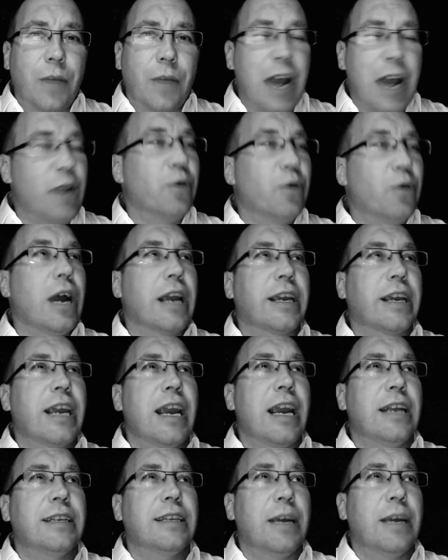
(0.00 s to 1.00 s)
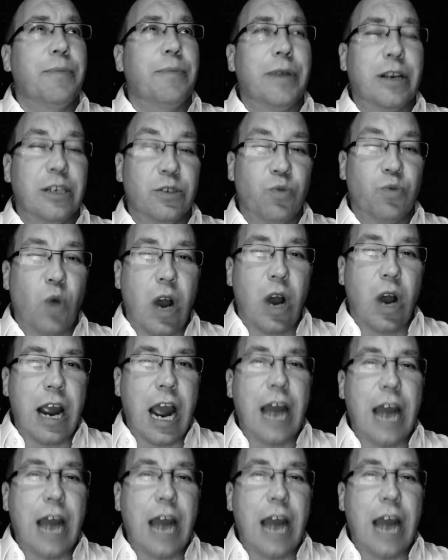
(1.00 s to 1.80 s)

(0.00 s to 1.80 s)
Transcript: I can't take, because why?